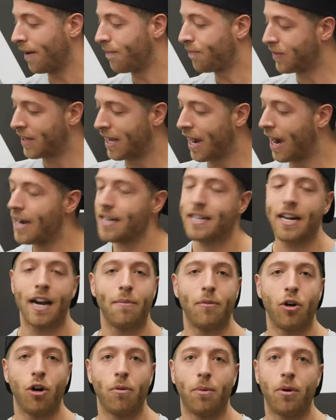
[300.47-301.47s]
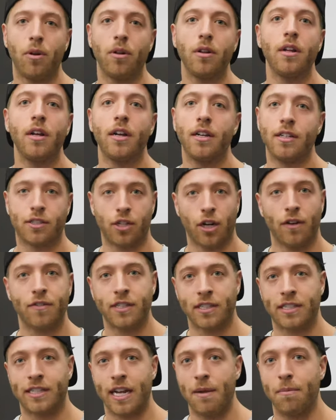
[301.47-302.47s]
that the high top noble
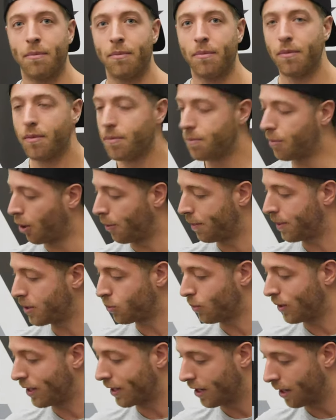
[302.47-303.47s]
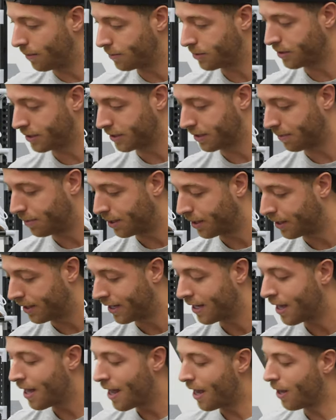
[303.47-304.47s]
serves the same purpose when it comes to
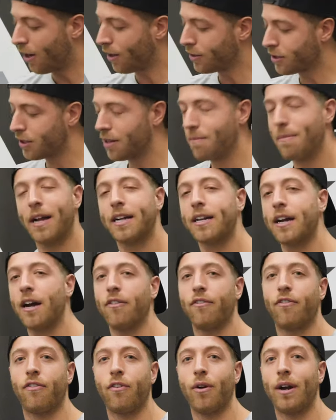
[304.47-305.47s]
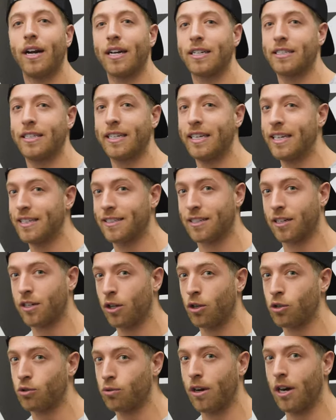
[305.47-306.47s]
stability, and also the Metcon 4XD is a
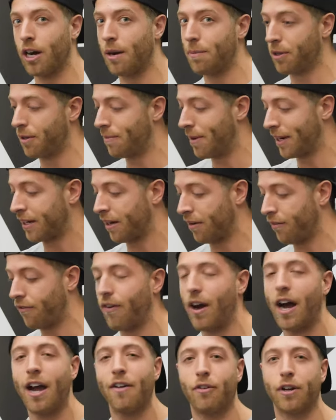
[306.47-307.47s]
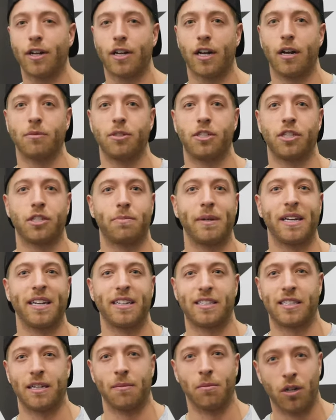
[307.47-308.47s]
close runner up on the Metcon 5 when it comes to just
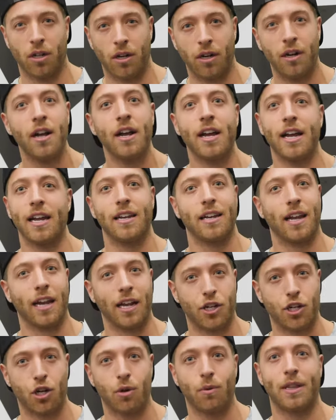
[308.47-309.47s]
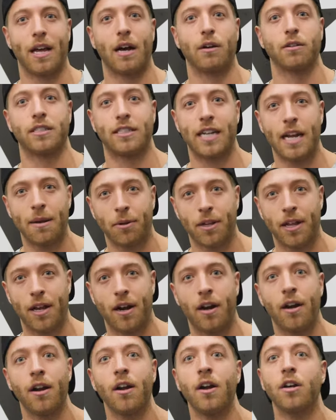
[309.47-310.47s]
being similar in nature with how stable they
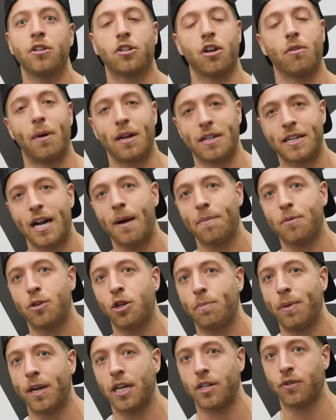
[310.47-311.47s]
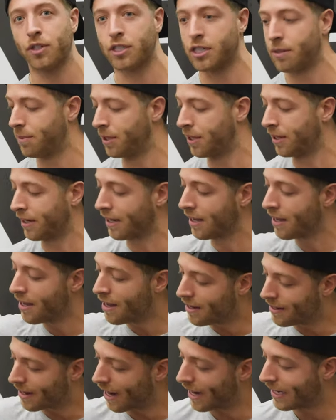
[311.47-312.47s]
are. So my top two picks for stability,
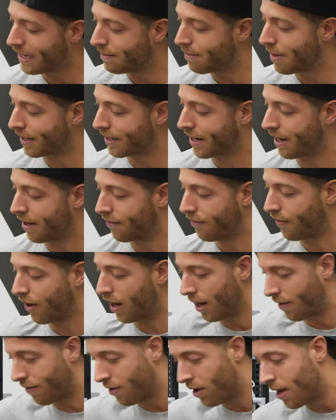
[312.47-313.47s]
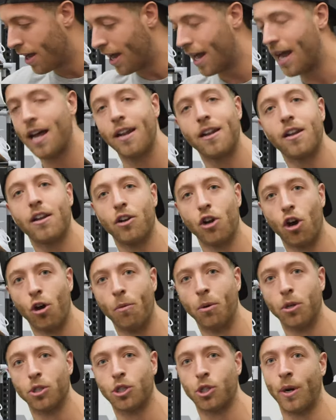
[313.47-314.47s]
Nike Metcon 5 and
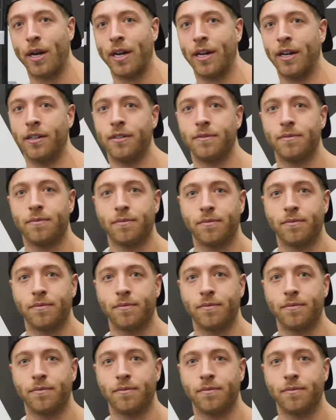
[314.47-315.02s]
Noble Trainer.